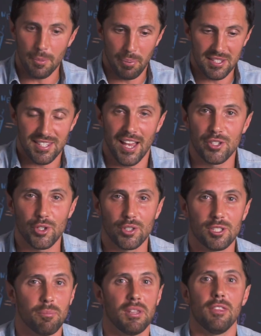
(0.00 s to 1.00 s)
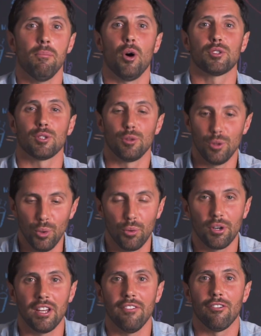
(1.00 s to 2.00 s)
potential to be the most
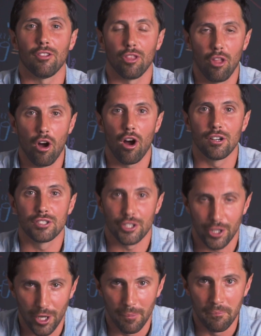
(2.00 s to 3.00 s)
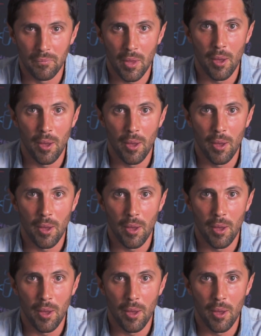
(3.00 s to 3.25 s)
lucrative long term,